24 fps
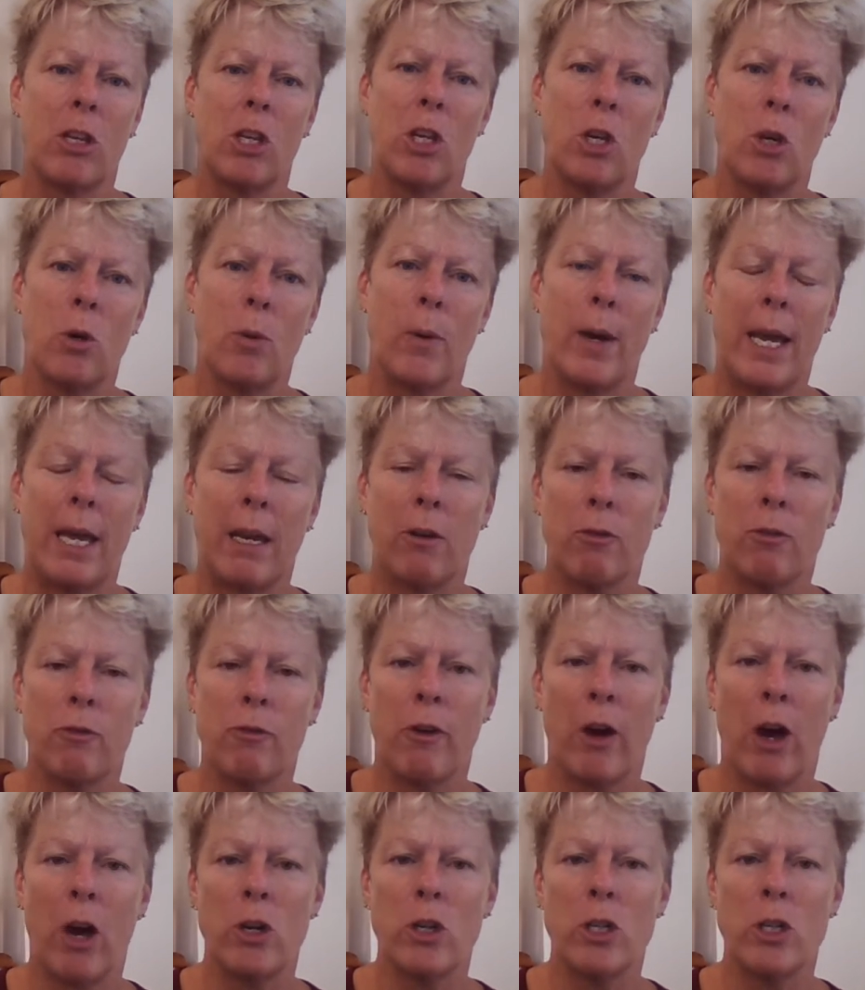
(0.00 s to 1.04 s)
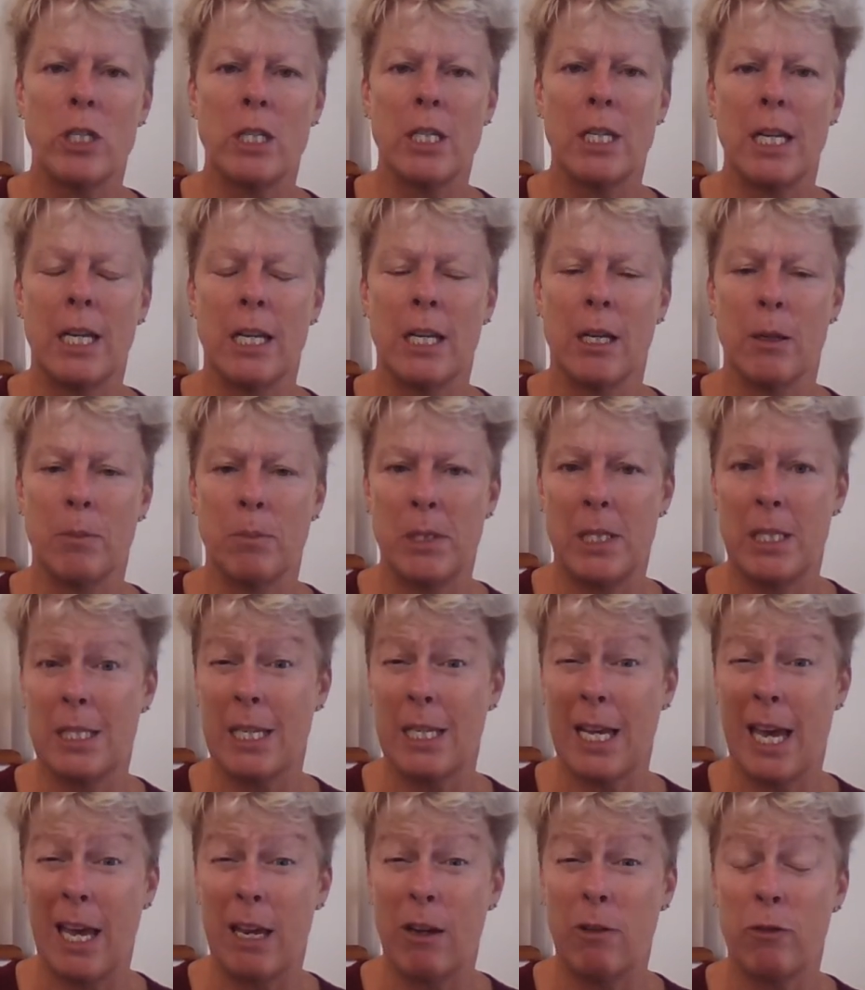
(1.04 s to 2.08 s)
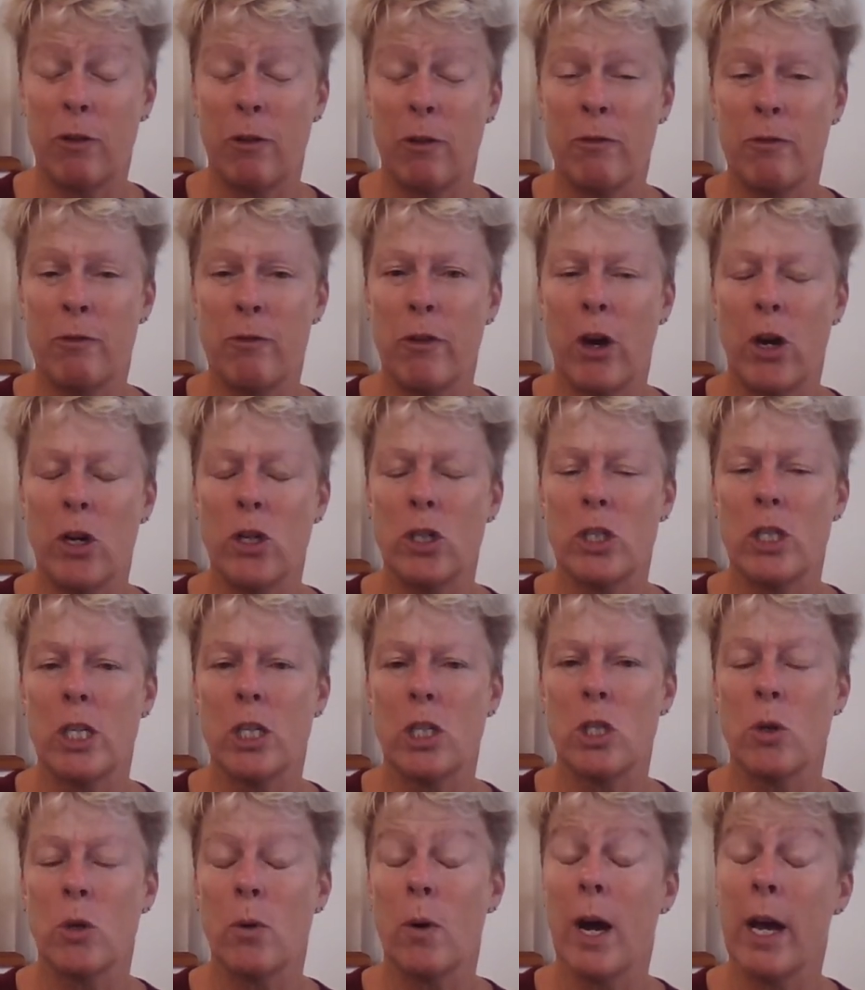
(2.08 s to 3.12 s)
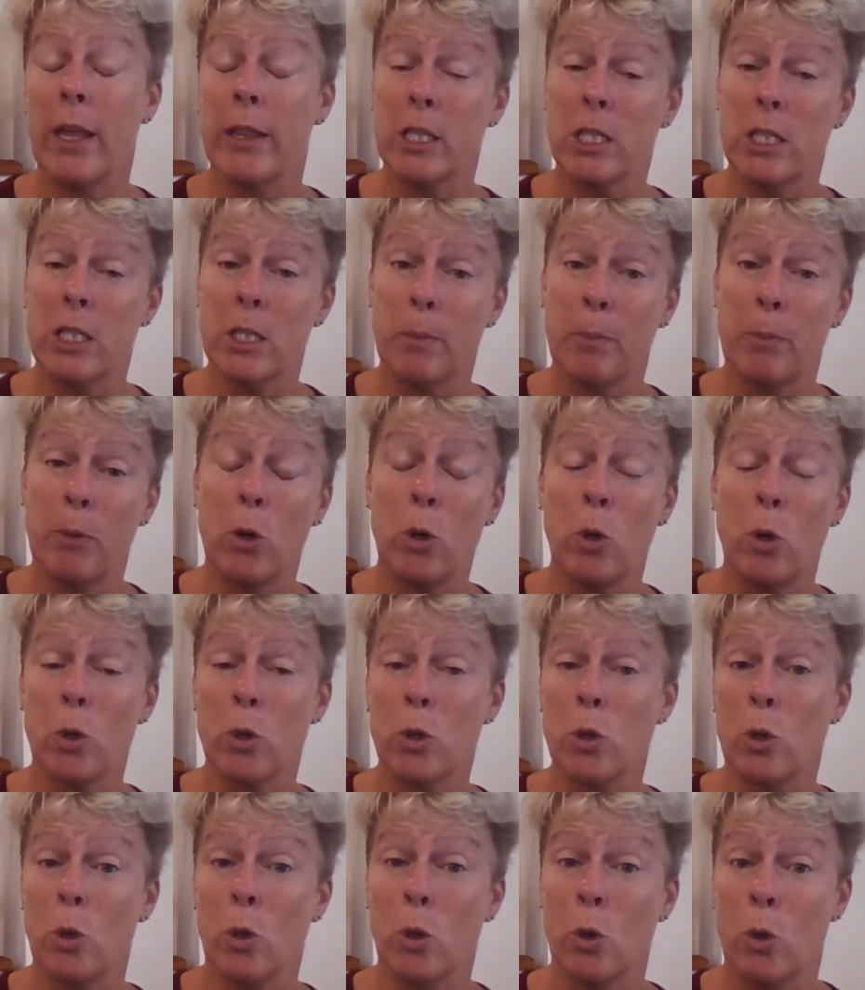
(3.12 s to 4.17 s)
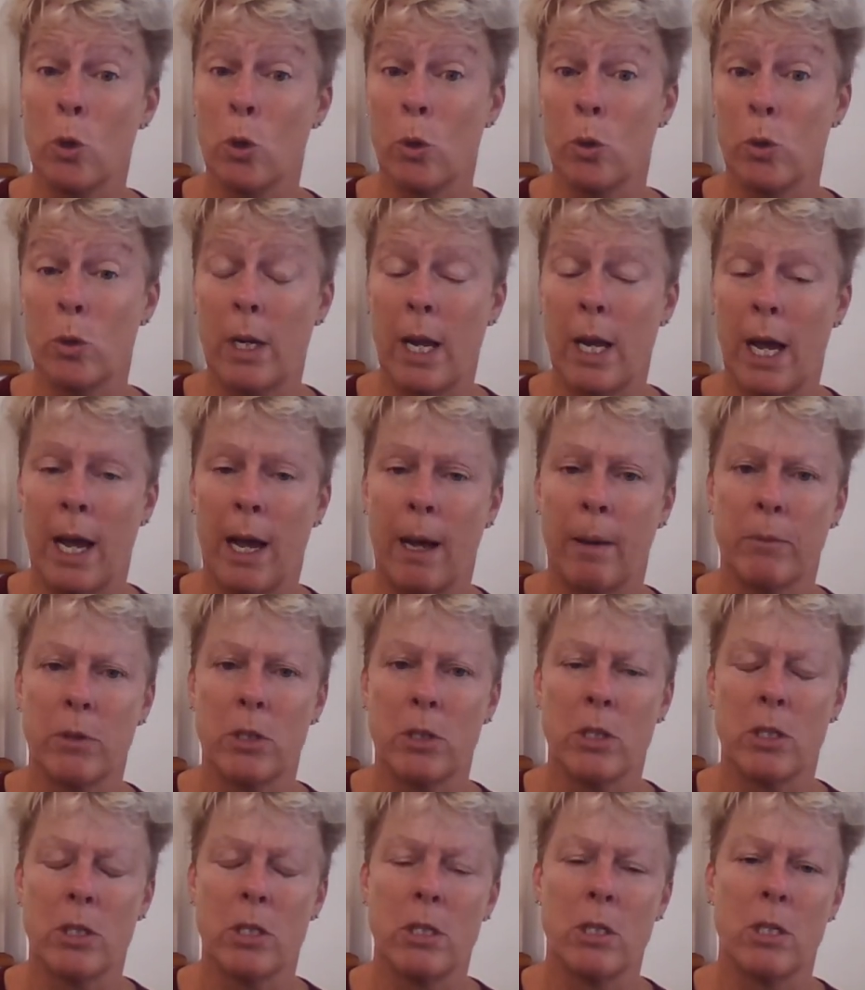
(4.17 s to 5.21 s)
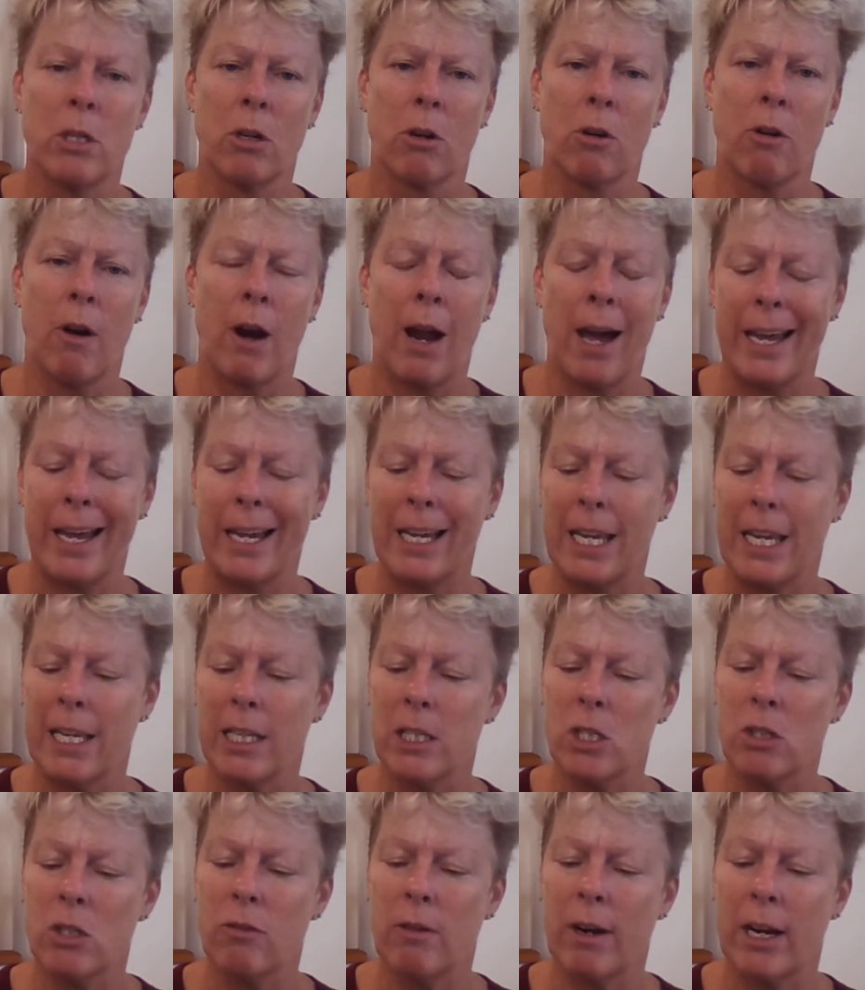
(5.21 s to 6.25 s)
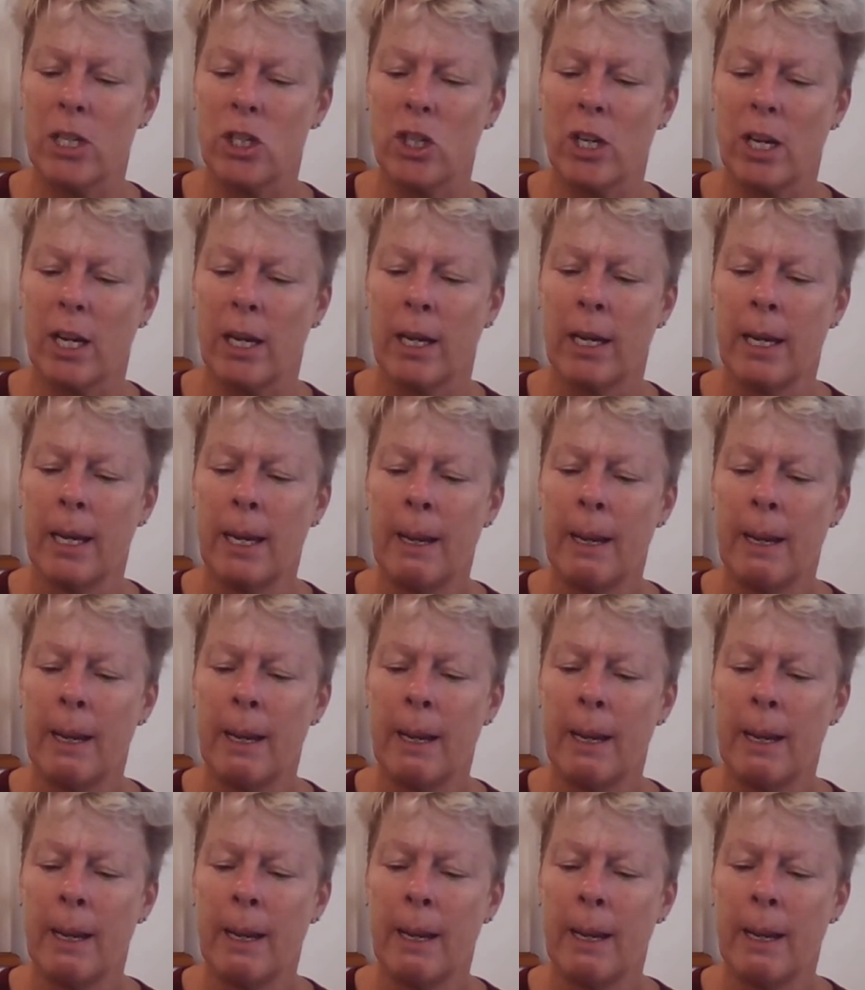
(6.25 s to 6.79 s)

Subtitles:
UN vote, it abstained from voting to either support or decry against Russia.